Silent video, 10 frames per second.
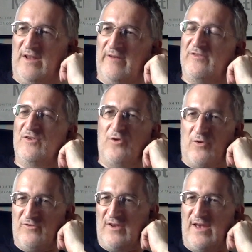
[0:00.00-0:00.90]
You know, it's
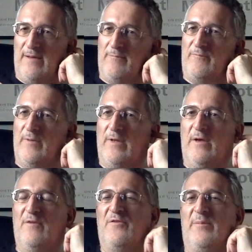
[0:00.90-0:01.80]
got to come
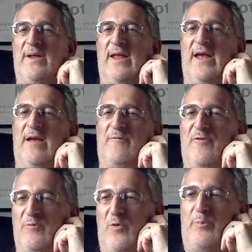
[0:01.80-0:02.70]
from in here,
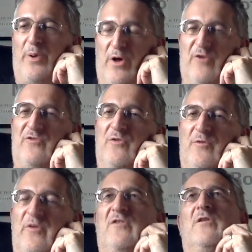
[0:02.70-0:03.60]
from your
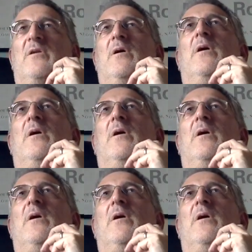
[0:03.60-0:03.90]
personal vision.